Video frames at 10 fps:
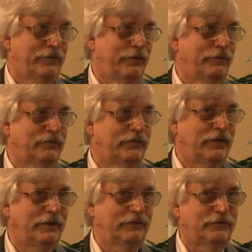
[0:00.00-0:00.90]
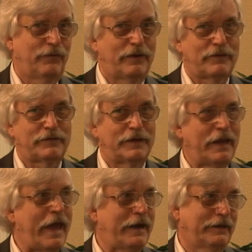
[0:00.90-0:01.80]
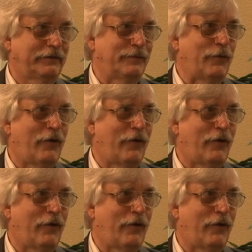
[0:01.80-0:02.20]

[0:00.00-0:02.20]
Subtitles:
those things rather than adding them